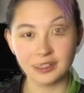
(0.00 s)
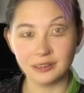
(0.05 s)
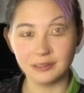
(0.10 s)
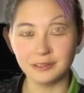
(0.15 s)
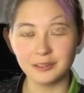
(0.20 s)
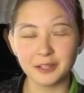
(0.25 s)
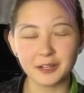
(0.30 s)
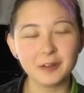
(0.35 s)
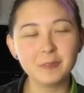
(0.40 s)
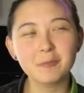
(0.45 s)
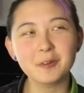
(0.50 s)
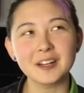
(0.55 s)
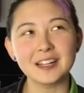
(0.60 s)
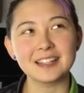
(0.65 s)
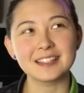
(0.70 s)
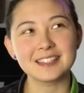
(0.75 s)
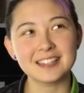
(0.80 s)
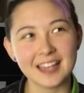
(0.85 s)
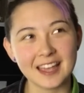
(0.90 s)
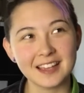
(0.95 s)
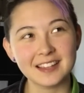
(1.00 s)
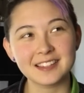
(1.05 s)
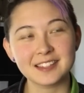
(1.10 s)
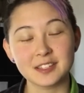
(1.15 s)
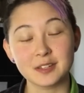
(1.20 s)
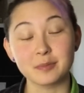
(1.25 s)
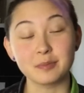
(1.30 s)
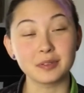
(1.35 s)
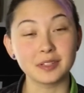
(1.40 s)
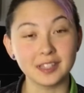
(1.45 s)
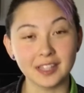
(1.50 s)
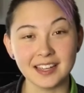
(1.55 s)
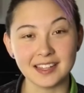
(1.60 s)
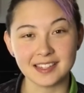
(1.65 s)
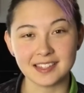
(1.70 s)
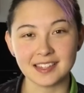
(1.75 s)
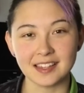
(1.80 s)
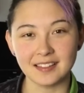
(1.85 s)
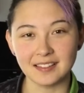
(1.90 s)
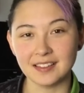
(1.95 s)
You learn what it takes to
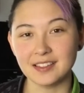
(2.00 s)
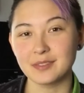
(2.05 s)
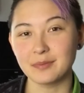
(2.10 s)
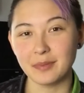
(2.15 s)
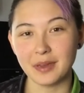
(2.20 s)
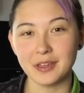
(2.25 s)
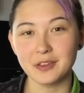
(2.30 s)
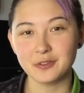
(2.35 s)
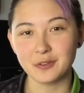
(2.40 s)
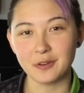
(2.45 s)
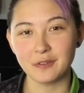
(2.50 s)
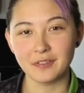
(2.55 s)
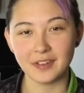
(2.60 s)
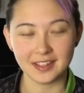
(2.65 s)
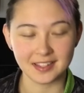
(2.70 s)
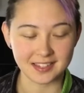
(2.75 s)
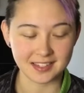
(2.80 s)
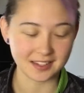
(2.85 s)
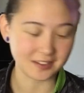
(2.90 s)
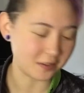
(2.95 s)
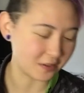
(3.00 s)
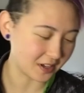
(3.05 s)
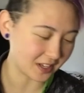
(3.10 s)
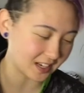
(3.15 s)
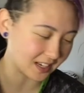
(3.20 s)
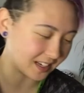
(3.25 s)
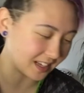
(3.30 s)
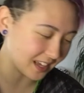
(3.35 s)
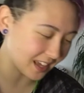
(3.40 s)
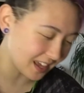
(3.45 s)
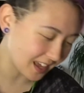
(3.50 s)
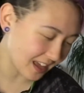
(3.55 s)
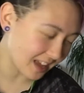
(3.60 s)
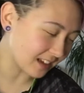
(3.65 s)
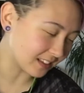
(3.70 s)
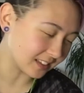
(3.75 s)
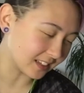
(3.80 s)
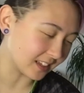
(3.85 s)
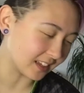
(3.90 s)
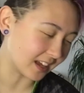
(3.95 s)
place in these major events and you get an
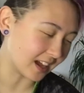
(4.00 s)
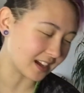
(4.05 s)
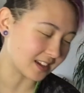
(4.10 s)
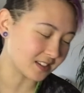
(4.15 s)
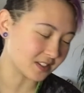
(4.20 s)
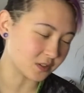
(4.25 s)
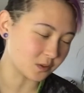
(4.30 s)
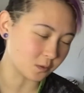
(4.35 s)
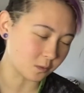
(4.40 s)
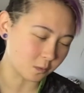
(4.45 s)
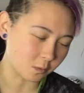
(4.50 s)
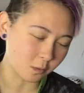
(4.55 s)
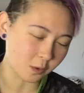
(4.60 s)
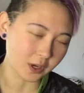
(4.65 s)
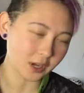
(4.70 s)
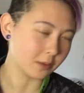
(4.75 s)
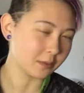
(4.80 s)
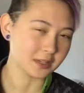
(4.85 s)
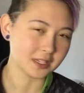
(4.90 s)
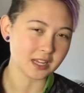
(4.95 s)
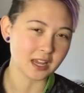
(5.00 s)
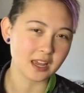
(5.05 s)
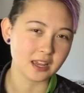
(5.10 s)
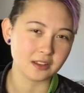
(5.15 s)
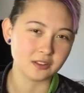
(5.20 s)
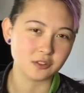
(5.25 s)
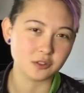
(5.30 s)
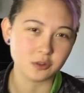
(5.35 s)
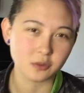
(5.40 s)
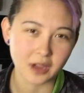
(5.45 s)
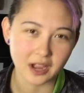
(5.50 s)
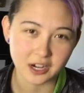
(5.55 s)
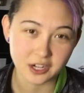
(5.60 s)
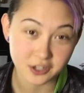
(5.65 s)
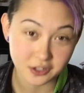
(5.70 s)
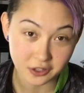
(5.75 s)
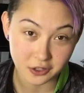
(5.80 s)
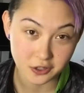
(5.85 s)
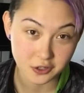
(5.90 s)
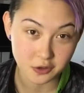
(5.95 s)
inkling as to what it would take to
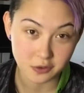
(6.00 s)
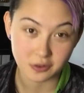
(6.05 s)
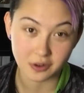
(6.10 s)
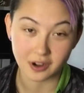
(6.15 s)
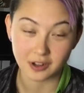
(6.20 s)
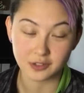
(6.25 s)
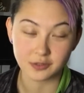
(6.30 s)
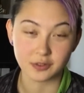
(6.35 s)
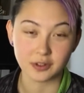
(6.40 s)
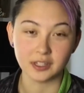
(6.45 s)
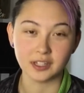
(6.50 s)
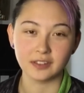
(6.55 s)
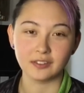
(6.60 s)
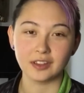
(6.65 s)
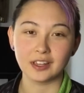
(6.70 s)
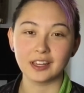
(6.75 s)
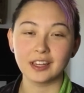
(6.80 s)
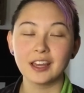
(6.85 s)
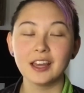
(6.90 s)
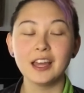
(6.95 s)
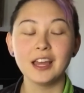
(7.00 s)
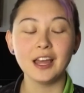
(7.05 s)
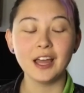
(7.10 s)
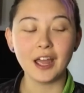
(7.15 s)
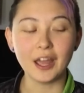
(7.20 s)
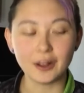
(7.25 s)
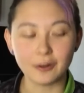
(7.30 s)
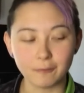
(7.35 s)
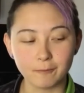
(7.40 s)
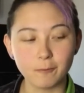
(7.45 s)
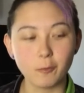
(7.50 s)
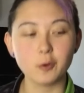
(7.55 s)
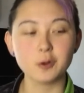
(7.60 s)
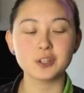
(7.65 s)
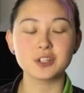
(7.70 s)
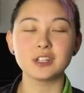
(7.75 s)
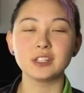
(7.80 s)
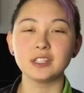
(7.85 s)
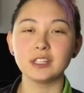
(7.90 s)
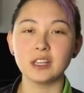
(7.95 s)
actually shoot darts for a living. And
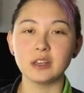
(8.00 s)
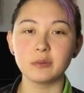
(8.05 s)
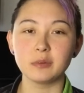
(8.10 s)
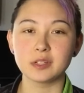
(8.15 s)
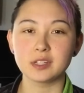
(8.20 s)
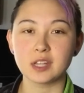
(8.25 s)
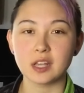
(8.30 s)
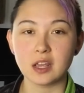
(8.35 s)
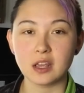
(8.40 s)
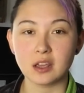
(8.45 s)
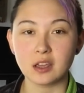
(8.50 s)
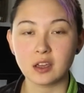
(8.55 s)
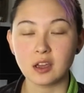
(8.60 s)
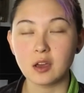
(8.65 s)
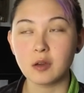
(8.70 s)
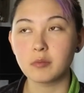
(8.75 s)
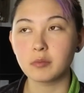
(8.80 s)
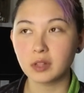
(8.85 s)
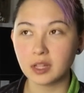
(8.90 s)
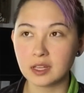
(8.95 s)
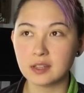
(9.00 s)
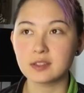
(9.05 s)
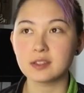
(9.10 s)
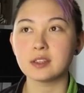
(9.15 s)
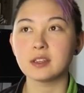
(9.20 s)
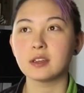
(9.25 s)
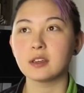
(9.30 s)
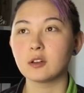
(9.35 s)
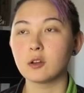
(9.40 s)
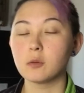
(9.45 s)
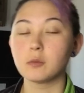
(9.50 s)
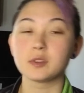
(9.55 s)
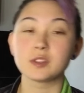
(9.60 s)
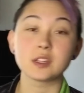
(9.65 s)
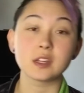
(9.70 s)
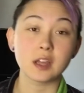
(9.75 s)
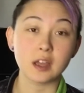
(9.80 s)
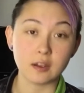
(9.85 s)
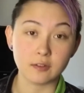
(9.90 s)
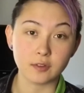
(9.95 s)
unfortunately, it would take placing in
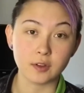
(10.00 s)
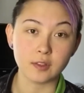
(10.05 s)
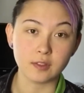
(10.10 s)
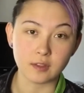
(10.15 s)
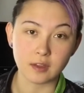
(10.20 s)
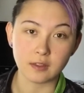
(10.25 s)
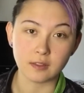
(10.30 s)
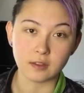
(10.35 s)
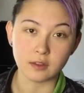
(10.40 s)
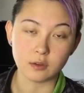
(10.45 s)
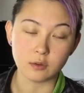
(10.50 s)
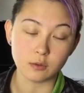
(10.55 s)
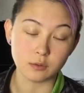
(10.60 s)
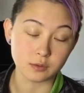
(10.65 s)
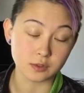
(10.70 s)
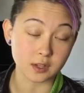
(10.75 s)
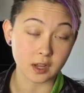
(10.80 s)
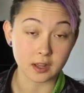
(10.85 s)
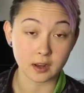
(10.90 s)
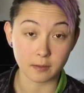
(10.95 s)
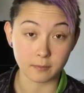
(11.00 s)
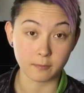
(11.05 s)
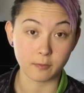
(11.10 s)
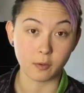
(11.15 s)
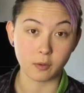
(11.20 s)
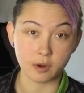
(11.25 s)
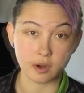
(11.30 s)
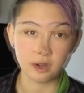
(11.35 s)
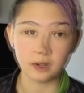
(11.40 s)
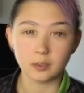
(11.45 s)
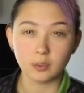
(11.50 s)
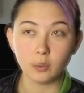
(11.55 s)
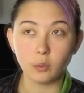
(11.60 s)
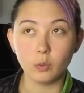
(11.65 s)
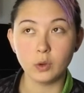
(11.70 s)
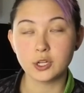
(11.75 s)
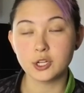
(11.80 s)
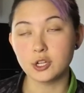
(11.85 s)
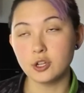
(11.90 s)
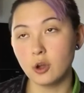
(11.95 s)
almost everything that you sign up for,
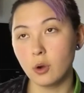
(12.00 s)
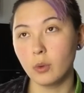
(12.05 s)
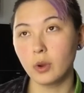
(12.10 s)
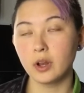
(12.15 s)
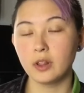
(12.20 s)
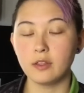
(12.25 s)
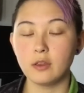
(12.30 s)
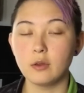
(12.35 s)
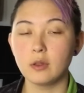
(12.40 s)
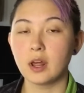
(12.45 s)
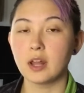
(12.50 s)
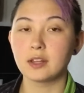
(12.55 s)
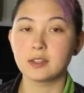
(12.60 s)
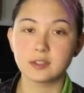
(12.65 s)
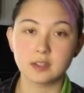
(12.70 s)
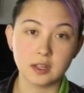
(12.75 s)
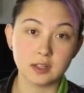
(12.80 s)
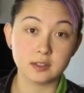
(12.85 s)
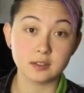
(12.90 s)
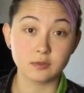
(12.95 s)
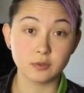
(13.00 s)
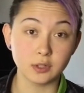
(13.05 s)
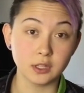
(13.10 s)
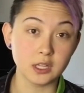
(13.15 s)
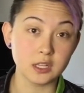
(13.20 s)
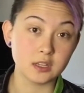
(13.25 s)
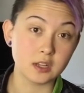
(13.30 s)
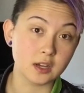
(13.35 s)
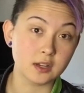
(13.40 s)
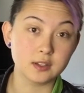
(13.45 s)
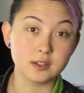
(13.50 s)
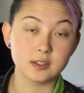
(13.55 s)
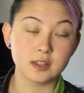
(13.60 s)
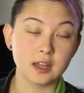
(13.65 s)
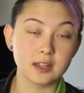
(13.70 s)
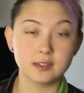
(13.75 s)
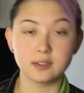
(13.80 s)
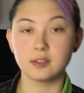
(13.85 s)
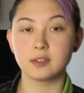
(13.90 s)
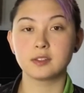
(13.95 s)
which no one in the United States really does
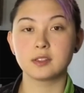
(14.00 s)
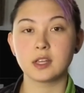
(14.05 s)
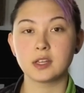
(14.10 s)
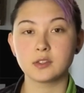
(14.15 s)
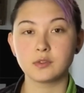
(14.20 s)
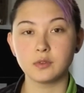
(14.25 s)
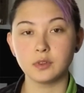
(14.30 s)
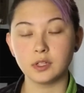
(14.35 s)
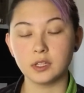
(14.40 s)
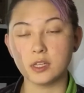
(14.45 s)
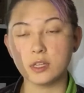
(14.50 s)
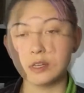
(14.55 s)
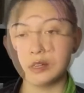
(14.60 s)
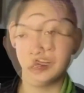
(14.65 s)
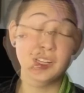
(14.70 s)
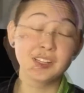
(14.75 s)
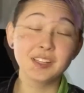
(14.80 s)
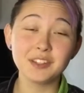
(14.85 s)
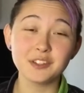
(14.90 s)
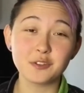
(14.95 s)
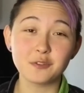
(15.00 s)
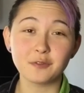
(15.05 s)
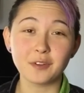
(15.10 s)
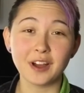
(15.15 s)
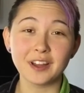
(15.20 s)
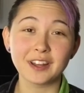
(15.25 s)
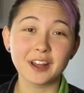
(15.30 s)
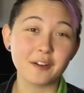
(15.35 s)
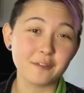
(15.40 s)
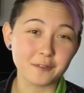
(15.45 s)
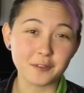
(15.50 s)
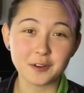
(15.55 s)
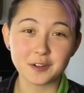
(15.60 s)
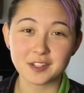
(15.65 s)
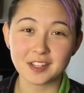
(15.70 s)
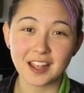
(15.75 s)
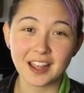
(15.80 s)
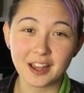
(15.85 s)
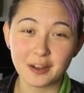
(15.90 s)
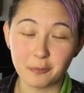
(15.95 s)
that successfully. But at least you find out
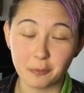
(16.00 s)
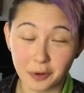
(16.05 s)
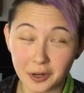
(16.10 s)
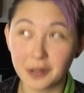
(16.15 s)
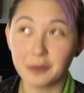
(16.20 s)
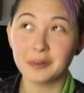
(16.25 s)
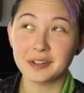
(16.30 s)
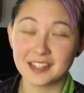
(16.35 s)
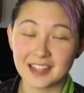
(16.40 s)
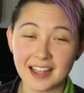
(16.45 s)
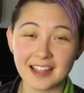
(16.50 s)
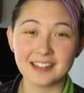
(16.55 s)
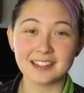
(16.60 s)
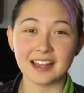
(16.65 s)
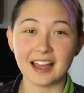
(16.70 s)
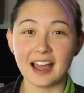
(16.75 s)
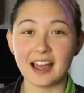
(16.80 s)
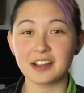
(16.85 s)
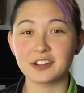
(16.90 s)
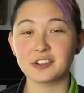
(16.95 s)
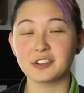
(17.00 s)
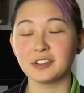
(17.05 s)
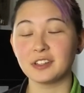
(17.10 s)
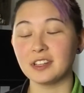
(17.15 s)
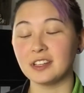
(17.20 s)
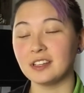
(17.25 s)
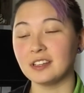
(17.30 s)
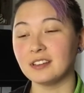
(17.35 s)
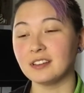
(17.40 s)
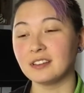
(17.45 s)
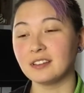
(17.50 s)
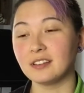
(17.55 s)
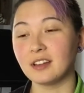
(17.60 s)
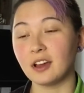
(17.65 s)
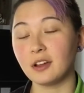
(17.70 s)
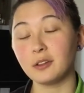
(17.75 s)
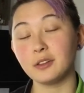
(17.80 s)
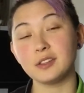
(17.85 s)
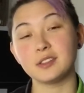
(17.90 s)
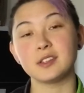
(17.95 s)
firsthand what it would take to actually
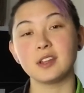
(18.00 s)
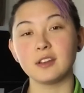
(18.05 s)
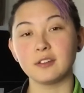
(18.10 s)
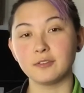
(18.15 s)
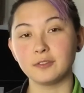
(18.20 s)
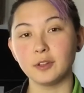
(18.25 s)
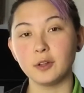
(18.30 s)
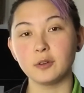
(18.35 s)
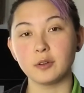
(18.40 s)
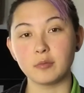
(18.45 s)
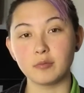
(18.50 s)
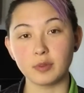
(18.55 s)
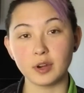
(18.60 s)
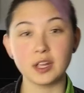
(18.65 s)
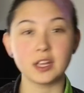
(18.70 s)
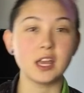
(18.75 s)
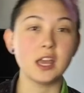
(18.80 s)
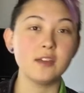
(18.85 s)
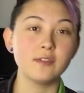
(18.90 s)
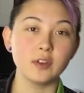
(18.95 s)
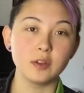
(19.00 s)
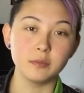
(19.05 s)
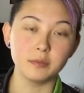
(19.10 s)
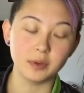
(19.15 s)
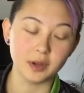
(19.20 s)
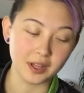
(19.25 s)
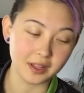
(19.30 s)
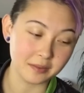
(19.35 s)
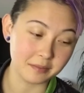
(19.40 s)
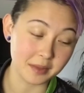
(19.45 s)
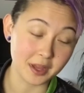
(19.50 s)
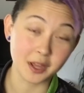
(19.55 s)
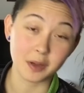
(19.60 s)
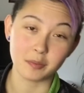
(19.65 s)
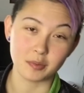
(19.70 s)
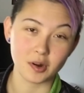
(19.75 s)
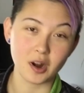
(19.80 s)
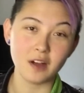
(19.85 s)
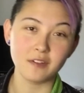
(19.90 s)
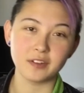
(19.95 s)
not only stay afloat and break even, but make a
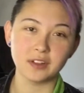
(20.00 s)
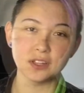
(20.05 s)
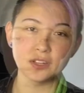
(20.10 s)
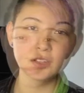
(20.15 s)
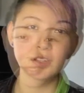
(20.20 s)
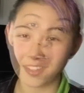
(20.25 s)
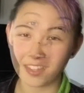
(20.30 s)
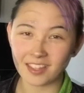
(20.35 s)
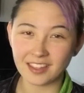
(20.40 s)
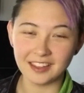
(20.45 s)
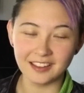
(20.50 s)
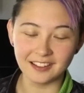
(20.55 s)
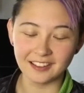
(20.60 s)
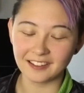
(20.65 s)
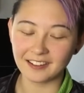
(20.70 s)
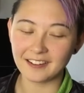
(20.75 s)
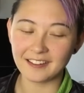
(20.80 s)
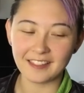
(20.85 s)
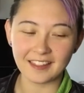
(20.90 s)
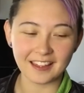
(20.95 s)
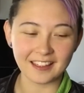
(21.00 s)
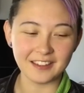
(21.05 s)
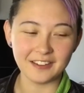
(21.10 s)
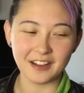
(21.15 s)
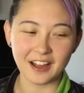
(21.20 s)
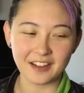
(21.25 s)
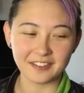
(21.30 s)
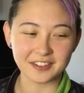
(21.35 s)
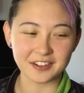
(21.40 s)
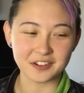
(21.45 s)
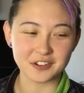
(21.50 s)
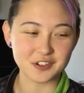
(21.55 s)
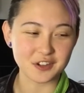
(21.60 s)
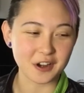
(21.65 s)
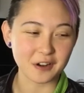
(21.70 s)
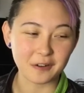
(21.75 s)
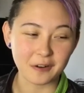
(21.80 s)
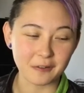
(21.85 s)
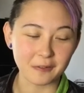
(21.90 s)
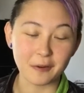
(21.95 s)
profit. You learn that you have to
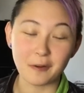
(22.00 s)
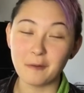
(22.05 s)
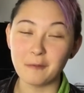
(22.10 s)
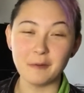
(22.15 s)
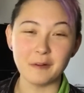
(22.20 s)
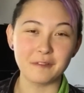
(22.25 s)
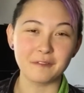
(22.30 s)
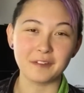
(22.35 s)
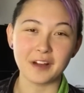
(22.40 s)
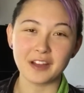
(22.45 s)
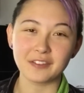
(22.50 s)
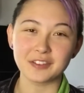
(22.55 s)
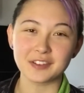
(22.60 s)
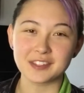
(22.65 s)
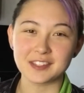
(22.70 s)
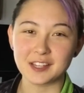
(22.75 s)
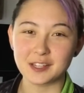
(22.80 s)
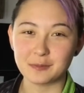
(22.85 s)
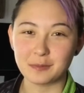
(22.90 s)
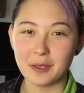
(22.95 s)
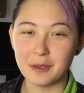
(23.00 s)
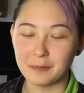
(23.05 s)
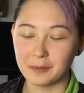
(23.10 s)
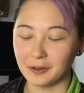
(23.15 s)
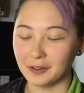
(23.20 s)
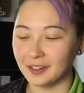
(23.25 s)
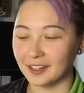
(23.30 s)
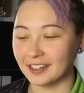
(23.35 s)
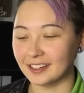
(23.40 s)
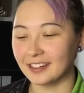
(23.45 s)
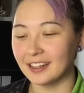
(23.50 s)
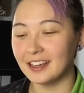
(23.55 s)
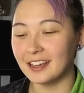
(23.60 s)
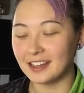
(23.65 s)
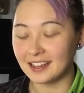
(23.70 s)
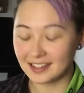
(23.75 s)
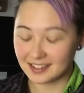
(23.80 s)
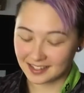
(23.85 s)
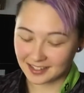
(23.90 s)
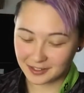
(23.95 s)
share a room with five or six people, and
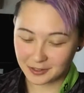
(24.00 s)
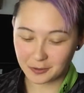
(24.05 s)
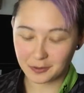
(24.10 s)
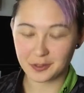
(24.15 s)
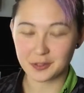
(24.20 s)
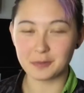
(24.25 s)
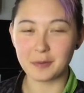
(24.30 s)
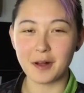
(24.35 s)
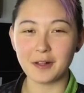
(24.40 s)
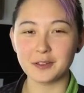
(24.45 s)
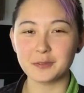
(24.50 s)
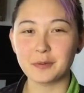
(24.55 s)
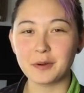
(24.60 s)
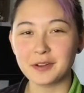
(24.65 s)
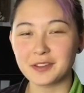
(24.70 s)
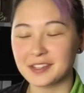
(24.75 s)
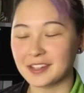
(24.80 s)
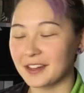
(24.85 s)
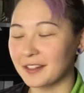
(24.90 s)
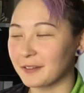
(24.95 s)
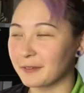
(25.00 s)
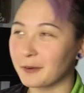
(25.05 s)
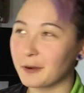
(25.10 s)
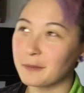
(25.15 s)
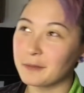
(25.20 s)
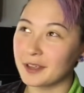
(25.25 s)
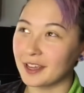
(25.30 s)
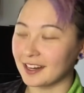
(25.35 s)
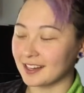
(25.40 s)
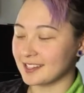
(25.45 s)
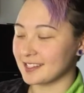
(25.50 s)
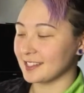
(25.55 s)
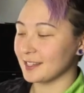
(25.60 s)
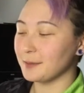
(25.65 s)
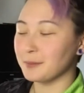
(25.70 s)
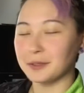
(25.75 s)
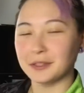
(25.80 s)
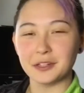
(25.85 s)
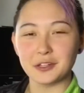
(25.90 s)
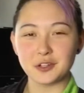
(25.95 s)
since you're the smallest person in the room, you gotta
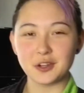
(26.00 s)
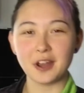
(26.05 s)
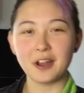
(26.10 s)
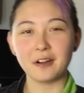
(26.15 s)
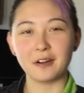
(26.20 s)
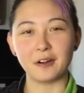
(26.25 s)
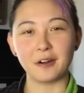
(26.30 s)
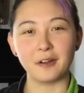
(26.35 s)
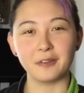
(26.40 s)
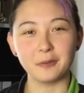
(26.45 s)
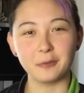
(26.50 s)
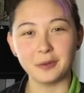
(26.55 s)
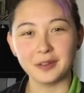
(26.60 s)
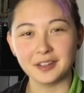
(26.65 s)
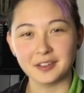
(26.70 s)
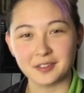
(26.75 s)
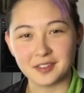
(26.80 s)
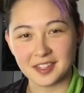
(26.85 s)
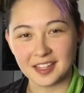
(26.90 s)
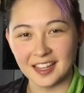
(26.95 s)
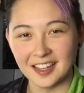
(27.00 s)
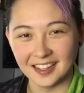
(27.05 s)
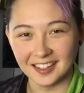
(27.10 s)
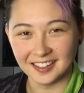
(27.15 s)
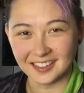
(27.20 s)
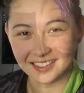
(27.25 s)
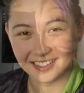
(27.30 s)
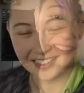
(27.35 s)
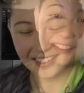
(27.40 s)
sleep in the chair or on the windowsill.